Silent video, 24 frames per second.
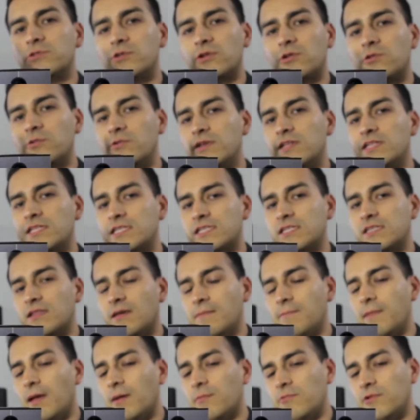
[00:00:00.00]
to
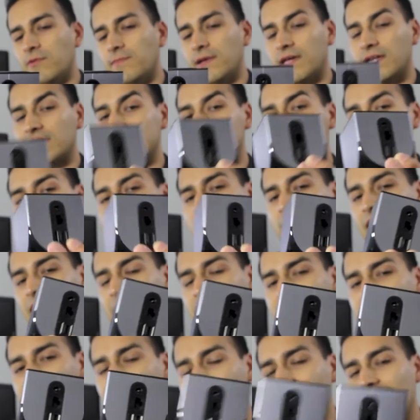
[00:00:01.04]
increase memory, because this only
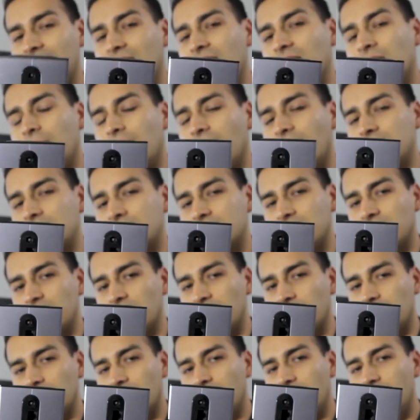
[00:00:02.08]
has 8 GB
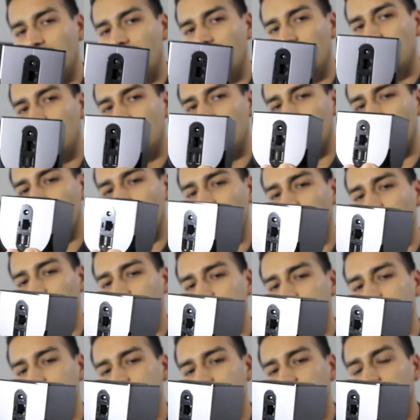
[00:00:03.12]
of
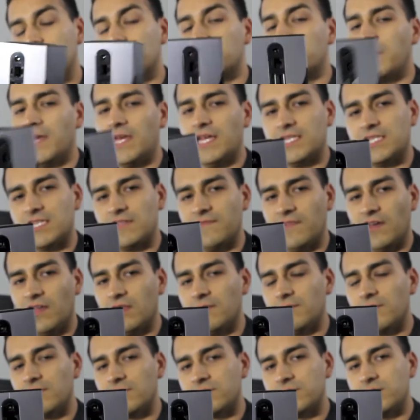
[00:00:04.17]
space
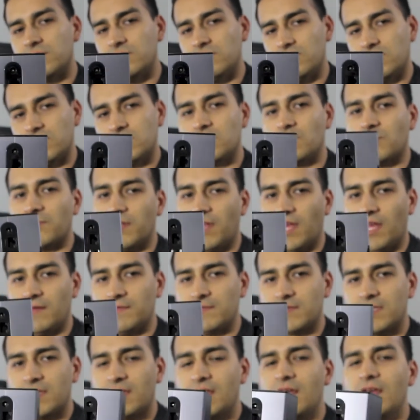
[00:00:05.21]
available to store
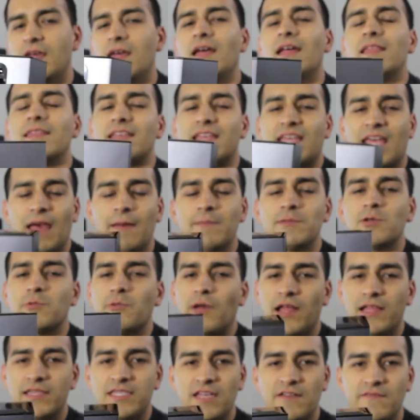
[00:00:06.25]
games. The games are
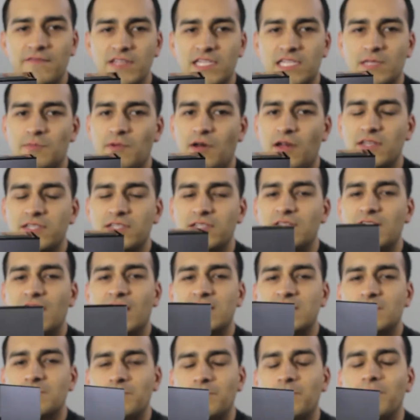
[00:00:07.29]
relatively small, so
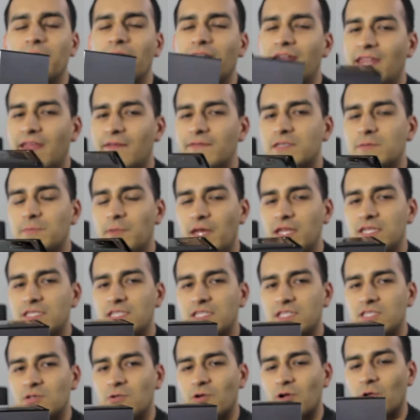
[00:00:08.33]
that's plenty of space
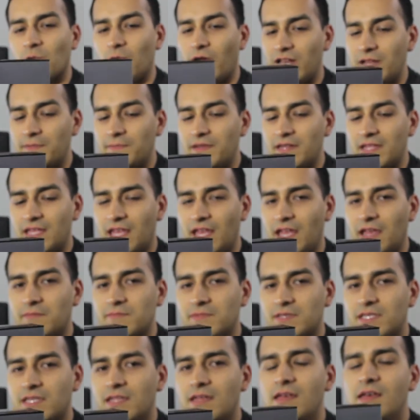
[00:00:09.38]
to store quite a bit of
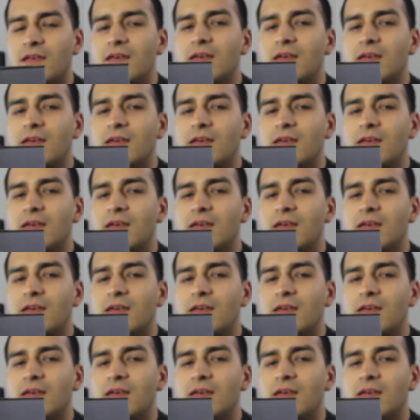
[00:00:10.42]
games.